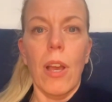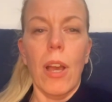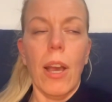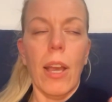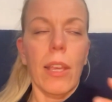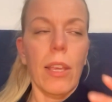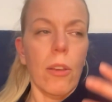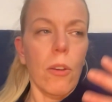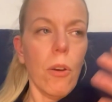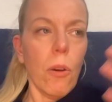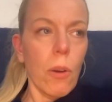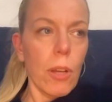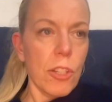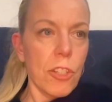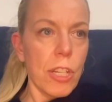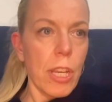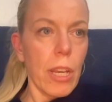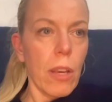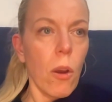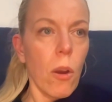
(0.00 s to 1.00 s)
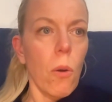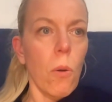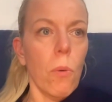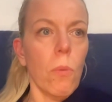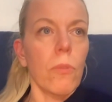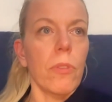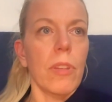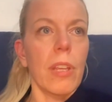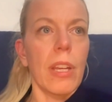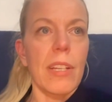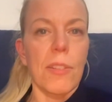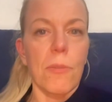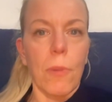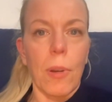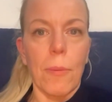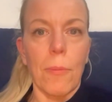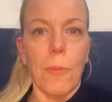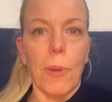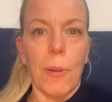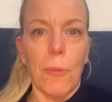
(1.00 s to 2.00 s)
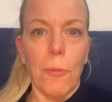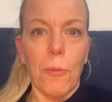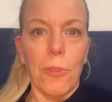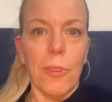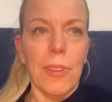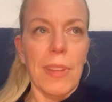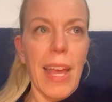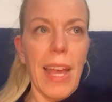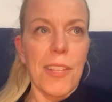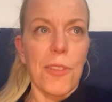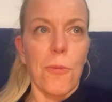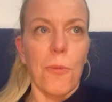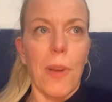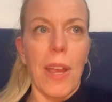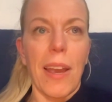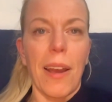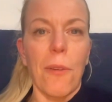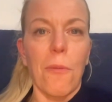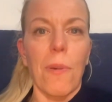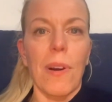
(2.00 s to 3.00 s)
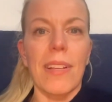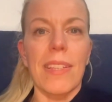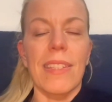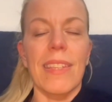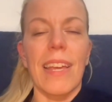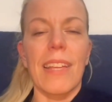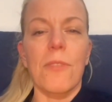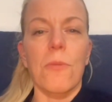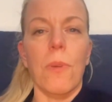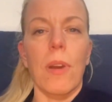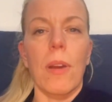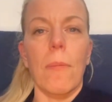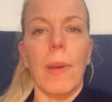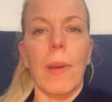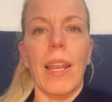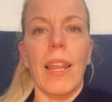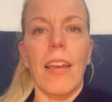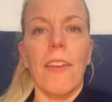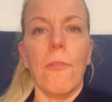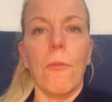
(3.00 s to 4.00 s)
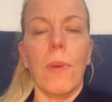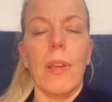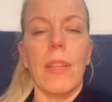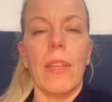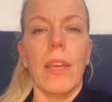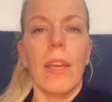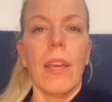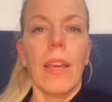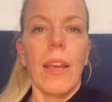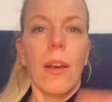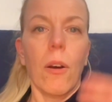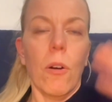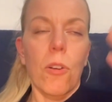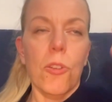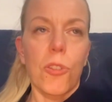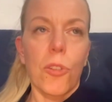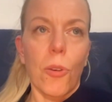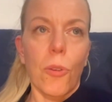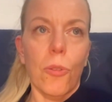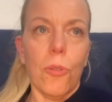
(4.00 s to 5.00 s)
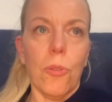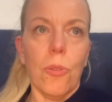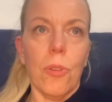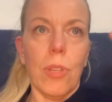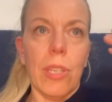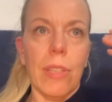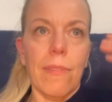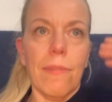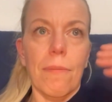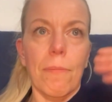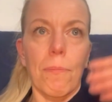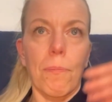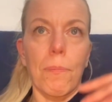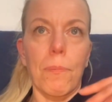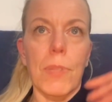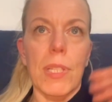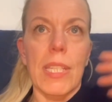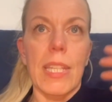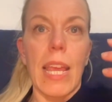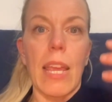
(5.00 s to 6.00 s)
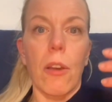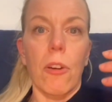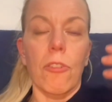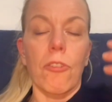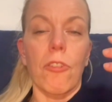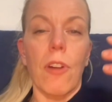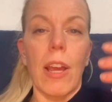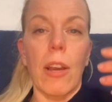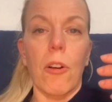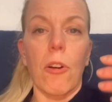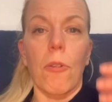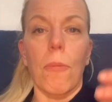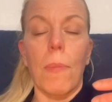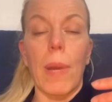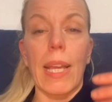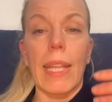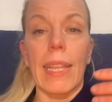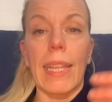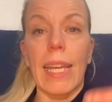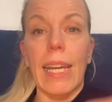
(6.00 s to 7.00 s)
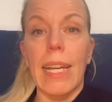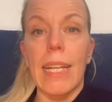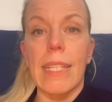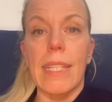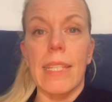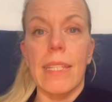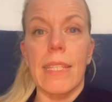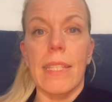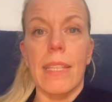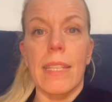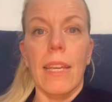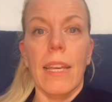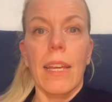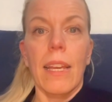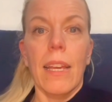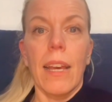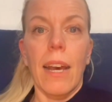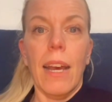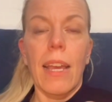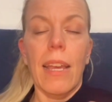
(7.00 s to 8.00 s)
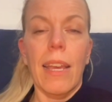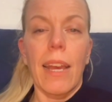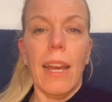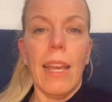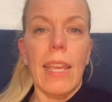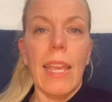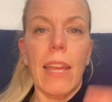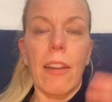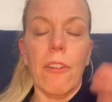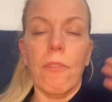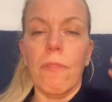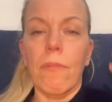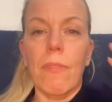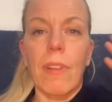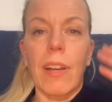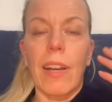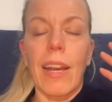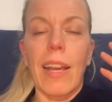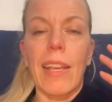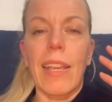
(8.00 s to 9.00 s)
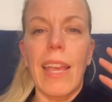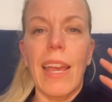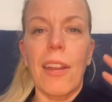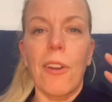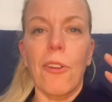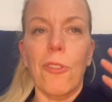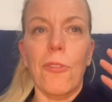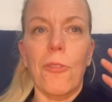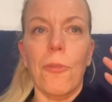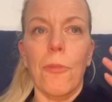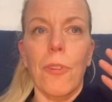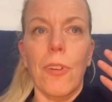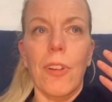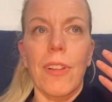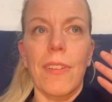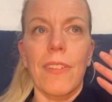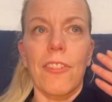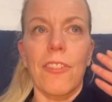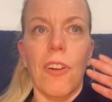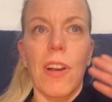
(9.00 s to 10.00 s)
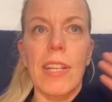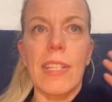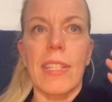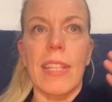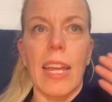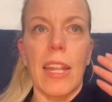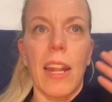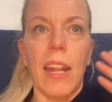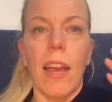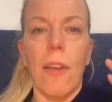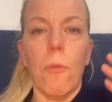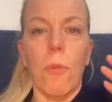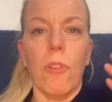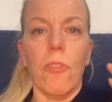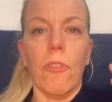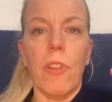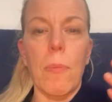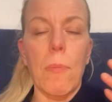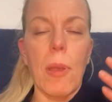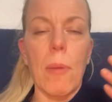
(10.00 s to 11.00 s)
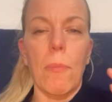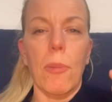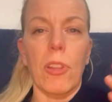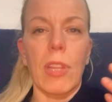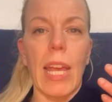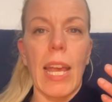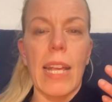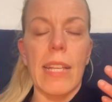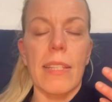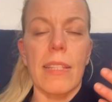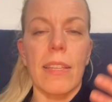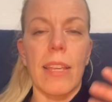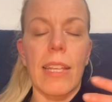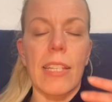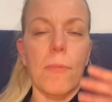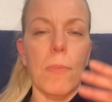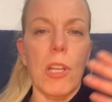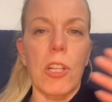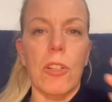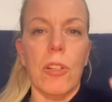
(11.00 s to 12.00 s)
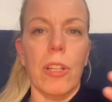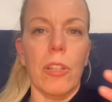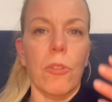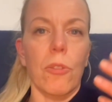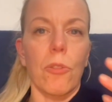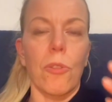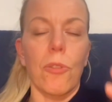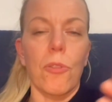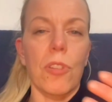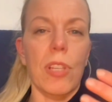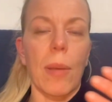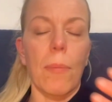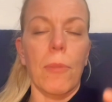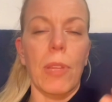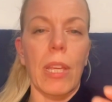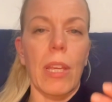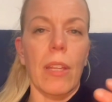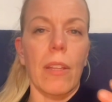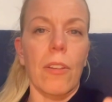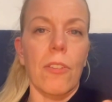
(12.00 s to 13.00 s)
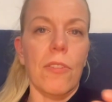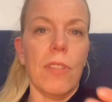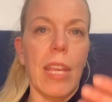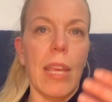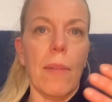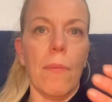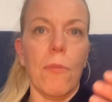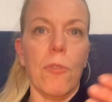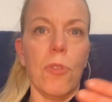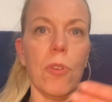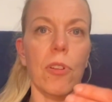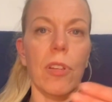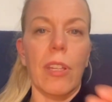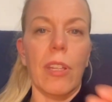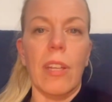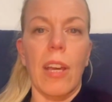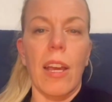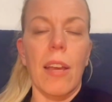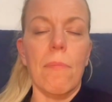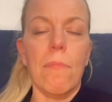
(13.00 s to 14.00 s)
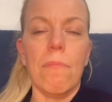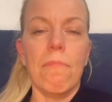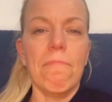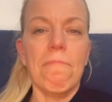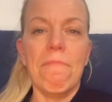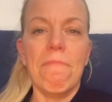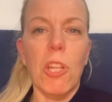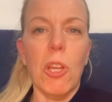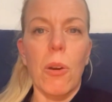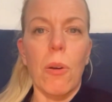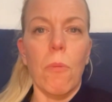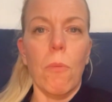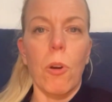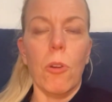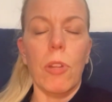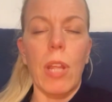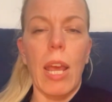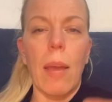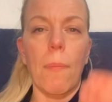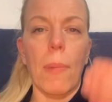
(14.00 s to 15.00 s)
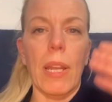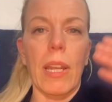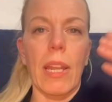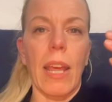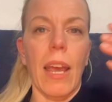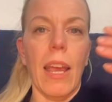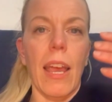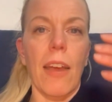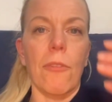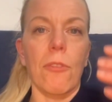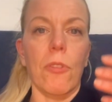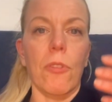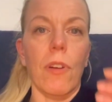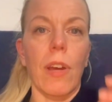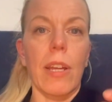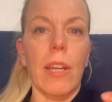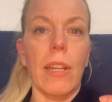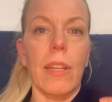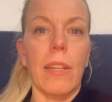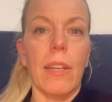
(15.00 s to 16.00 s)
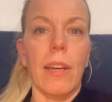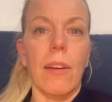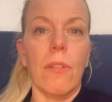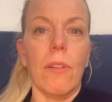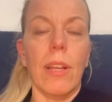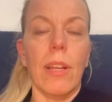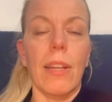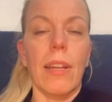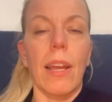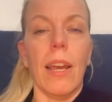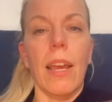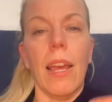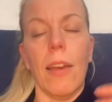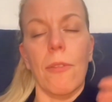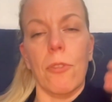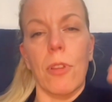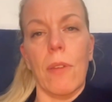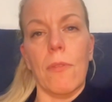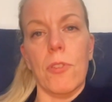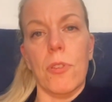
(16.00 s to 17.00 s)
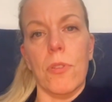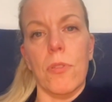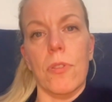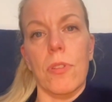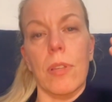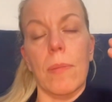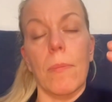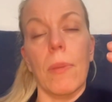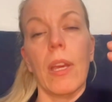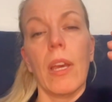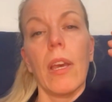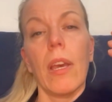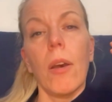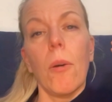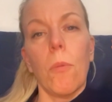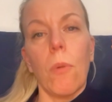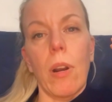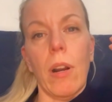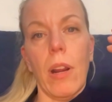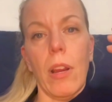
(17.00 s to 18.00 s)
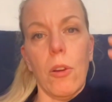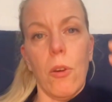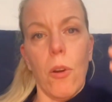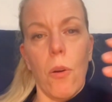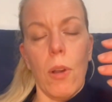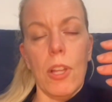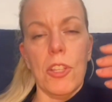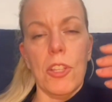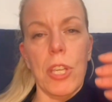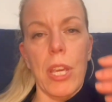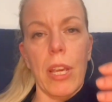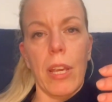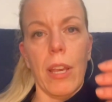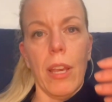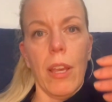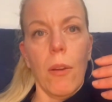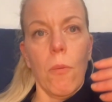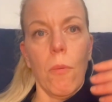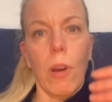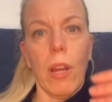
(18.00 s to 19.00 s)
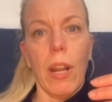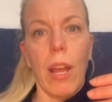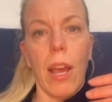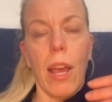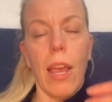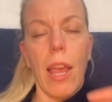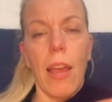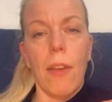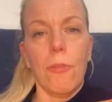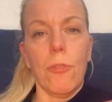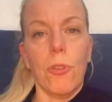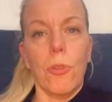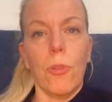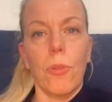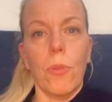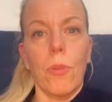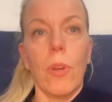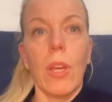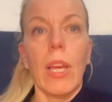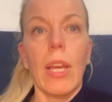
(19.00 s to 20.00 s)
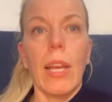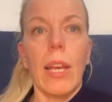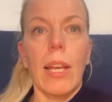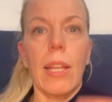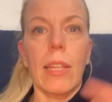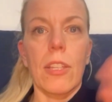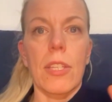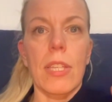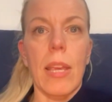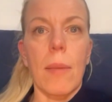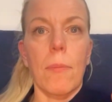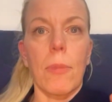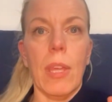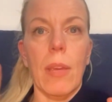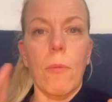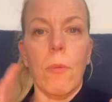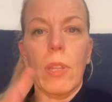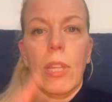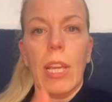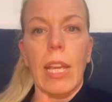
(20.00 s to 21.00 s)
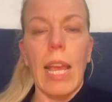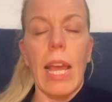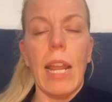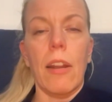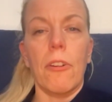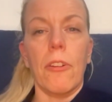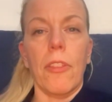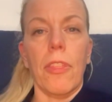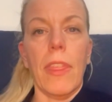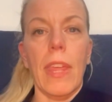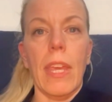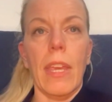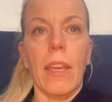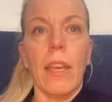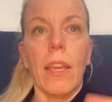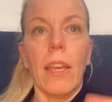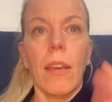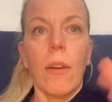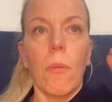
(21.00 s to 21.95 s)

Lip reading: I can go and check, oh, that's where I was. That's where my life went. Also to stay on track of my tasks. I cannot trust that I will remember tasks, especially to do something in a certain time. No, won't happen. I have to write it down, and I have to have a system where I go and check what I have to do. And the same thing with the calendar thing.